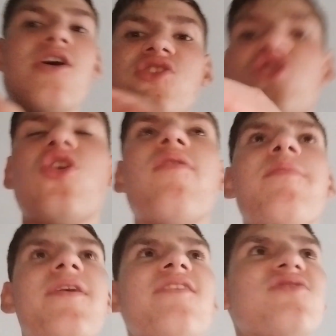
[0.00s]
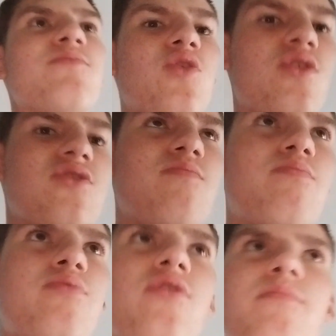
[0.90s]
Sorry because I'm
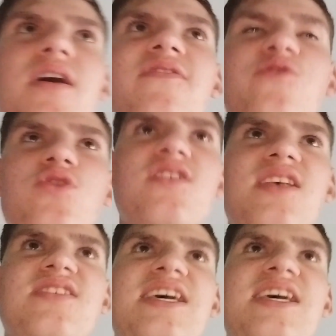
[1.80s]
not putting my phone on the